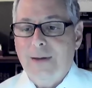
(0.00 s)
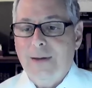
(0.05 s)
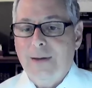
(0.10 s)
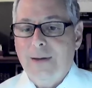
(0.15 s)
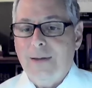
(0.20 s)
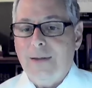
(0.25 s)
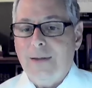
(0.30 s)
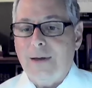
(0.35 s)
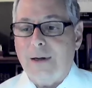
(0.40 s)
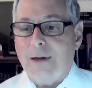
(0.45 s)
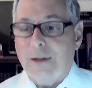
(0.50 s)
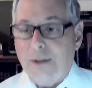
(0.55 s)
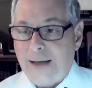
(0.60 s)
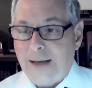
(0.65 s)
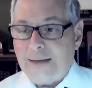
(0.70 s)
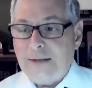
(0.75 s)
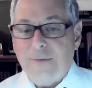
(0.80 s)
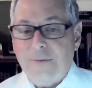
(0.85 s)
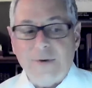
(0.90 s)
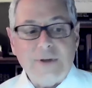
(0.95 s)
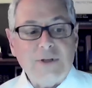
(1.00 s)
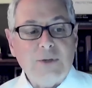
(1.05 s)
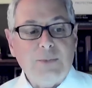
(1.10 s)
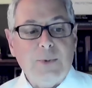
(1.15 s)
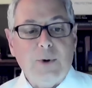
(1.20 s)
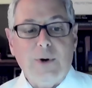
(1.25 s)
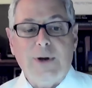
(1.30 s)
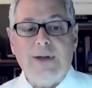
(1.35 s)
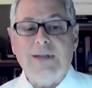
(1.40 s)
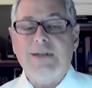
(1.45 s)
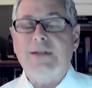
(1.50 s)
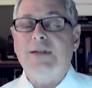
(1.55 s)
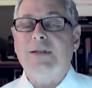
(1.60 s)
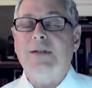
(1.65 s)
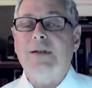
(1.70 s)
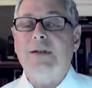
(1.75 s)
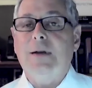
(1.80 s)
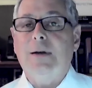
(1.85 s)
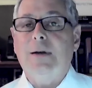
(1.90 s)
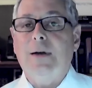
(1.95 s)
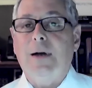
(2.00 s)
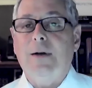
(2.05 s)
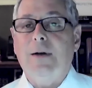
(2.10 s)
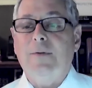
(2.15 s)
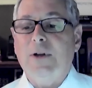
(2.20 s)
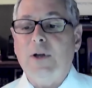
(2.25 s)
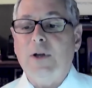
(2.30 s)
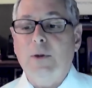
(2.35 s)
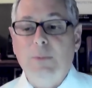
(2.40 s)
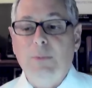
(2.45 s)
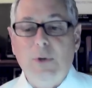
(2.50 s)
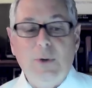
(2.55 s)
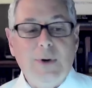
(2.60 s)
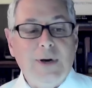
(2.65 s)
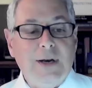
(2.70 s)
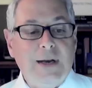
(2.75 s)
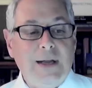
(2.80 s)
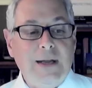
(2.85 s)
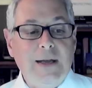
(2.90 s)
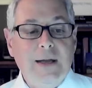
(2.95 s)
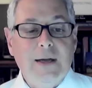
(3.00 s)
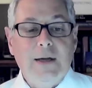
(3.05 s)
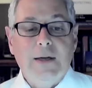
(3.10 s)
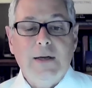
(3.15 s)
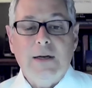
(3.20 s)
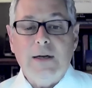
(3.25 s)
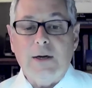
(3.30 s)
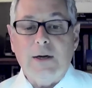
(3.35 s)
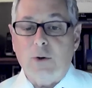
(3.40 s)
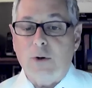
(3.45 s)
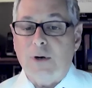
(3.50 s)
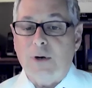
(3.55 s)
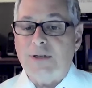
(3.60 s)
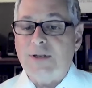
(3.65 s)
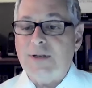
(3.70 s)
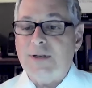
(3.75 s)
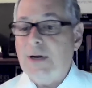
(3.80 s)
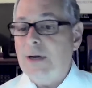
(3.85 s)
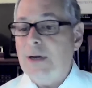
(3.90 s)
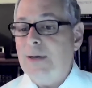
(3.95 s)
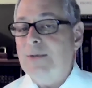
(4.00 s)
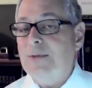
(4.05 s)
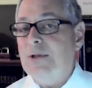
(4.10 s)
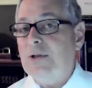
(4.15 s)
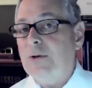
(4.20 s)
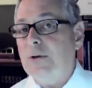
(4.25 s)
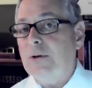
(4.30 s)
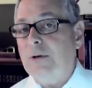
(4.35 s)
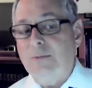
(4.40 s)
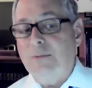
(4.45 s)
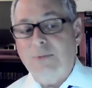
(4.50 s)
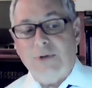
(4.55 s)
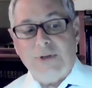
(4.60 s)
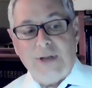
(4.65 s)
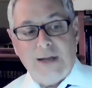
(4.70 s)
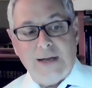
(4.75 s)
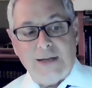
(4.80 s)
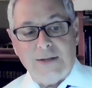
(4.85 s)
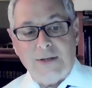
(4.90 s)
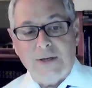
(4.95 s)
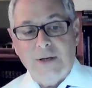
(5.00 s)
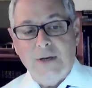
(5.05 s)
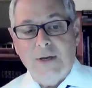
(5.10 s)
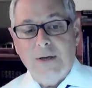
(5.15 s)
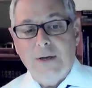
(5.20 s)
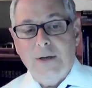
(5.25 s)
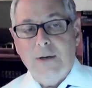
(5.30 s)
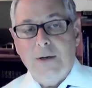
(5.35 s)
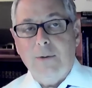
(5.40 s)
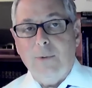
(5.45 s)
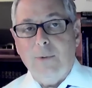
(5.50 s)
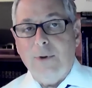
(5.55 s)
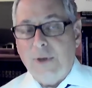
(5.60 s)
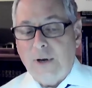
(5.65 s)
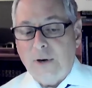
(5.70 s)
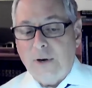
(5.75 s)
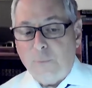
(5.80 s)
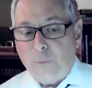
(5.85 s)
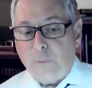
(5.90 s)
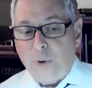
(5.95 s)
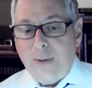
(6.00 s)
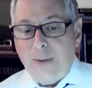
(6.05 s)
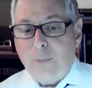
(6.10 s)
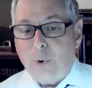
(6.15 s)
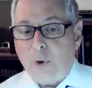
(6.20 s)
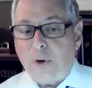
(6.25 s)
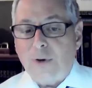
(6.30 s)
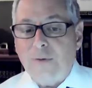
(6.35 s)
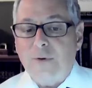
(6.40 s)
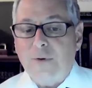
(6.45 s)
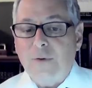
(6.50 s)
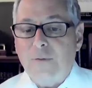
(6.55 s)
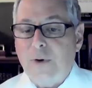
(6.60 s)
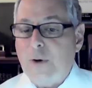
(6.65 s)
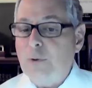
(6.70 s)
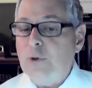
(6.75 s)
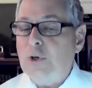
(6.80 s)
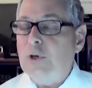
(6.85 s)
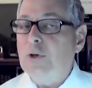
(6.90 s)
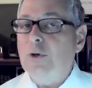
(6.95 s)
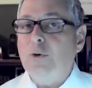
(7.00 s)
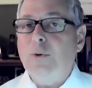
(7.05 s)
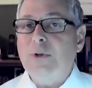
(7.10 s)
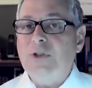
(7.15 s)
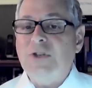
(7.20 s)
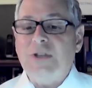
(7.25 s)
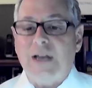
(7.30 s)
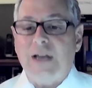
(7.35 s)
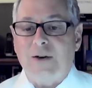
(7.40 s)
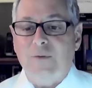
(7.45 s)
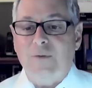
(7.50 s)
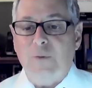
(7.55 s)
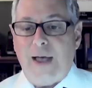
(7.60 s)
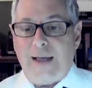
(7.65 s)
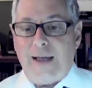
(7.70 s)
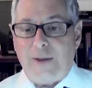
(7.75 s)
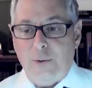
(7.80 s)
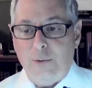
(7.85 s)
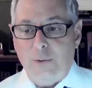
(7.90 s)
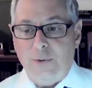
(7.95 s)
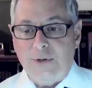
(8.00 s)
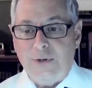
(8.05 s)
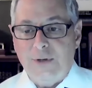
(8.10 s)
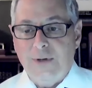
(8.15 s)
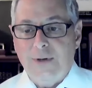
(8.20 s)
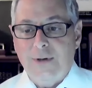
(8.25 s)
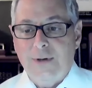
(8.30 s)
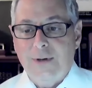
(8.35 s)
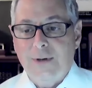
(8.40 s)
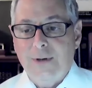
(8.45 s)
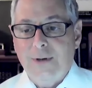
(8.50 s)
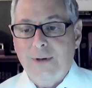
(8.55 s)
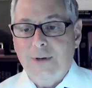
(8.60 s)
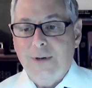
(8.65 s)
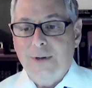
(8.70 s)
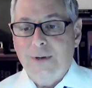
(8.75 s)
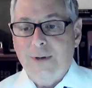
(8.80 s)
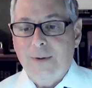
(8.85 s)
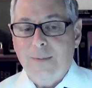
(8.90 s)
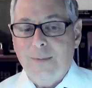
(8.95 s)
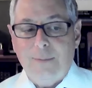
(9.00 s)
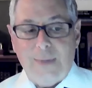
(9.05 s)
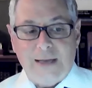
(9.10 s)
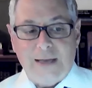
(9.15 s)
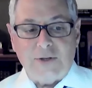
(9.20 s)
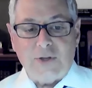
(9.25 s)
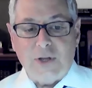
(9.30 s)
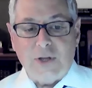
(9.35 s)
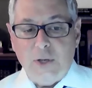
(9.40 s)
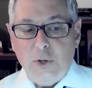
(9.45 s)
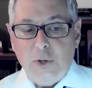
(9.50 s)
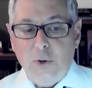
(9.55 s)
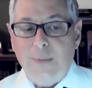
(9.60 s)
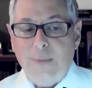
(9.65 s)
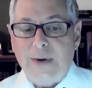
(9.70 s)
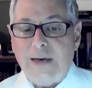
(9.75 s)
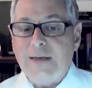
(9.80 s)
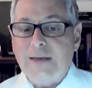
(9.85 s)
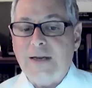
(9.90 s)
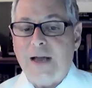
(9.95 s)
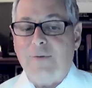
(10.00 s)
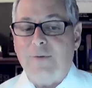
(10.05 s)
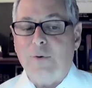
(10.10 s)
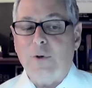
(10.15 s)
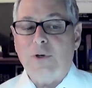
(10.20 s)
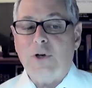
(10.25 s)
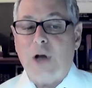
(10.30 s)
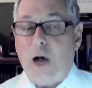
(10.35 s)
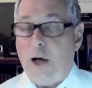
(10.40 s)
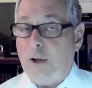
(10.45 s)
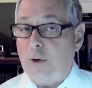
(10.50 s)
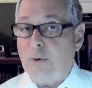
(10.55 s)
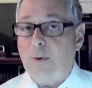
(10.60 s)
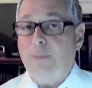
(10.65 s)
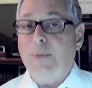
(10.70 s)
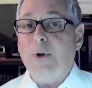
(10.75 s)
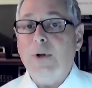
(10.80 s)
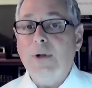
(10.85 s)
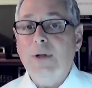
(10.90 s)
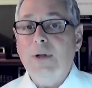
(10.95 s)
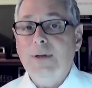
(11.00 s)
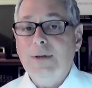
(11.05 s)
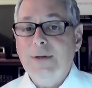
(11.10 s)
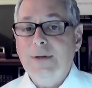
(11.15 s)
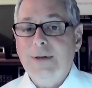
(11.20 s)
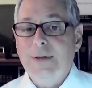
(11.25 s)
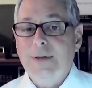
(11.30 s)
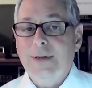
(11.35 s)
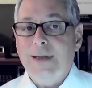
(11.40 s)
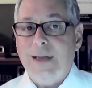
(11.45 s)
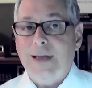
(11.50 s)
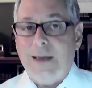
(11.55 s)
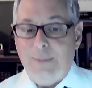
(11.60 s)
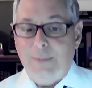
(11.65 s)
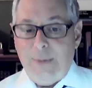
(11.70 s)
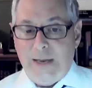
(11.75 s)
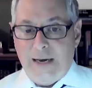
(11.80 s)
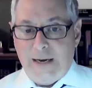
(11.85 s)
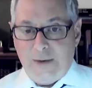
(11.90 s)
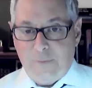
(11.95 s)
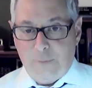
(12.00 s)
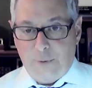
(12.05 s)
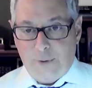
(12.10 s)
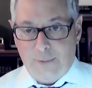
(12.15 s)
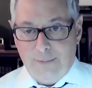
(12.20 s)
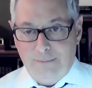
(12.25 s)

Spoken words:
The collective experiences of a community across time and circumstance within a framework of devotion to a set of values makes the human endeavor tolerable and meaningful.